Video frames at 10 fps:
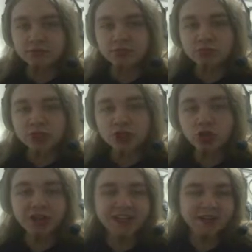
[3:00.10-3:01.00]

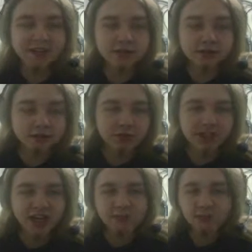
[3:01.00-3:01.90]
screen,
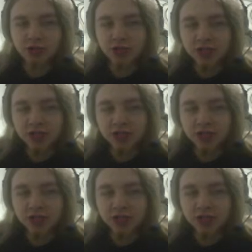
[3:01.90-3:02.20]
not a mode.